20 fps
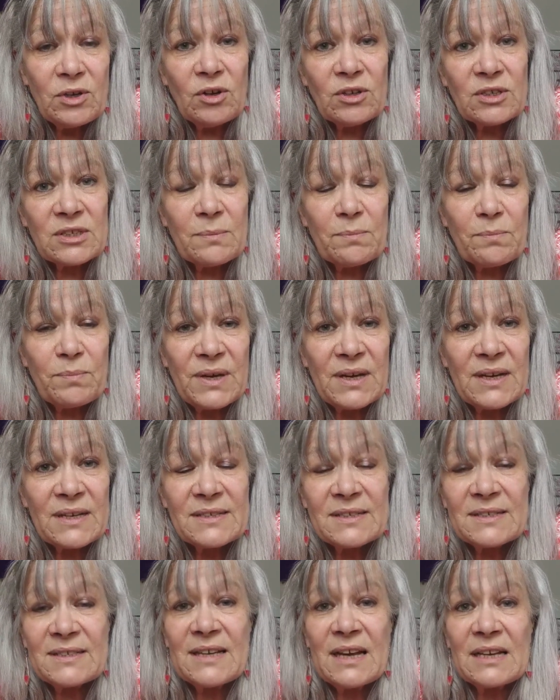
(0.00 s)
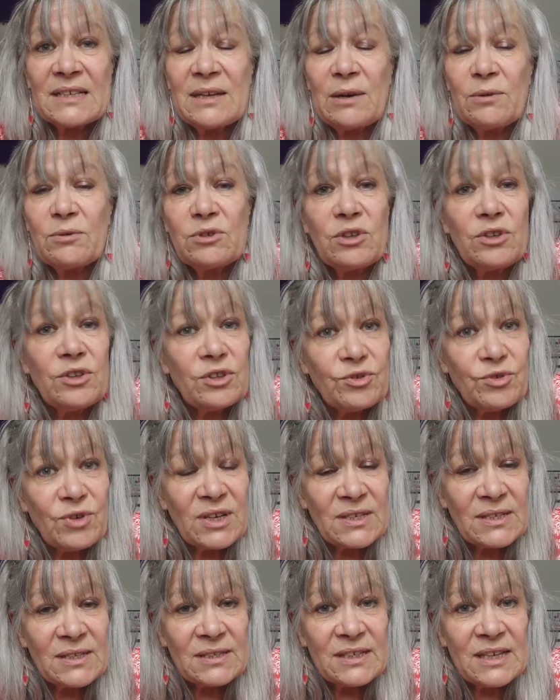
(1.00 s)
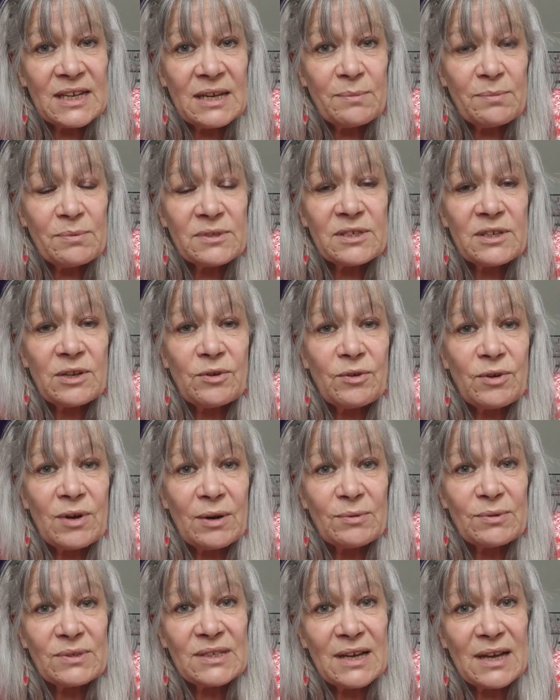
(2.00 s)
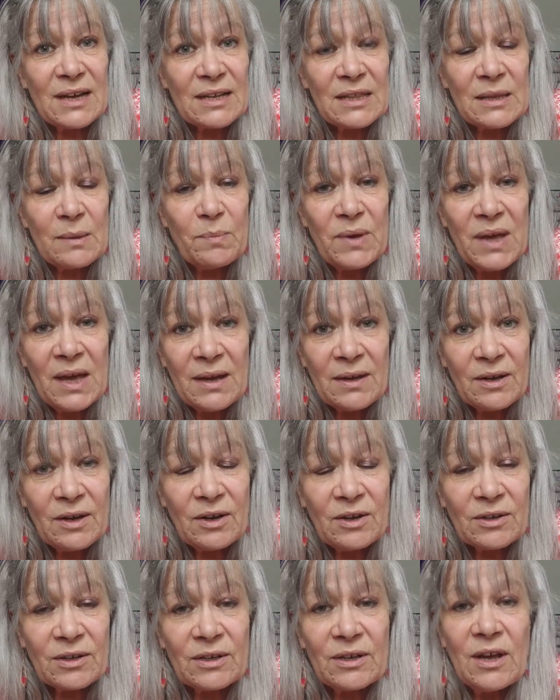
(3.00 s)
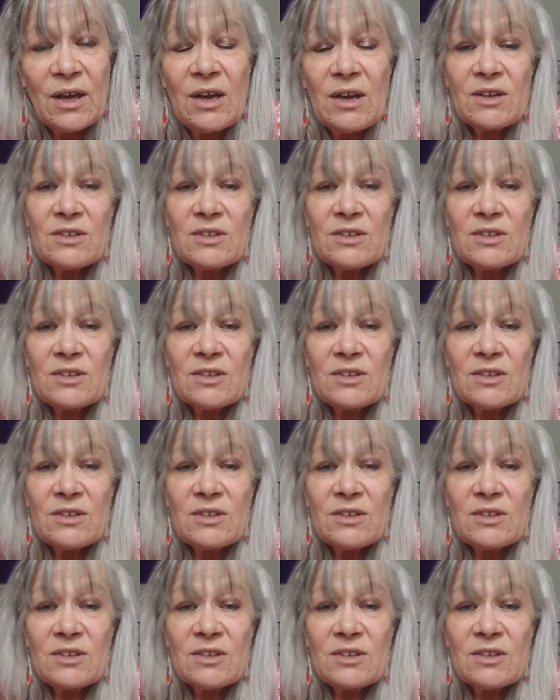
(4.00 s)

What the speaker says: got some beers, and sat out on the trestle tables that are outside in the beer garden.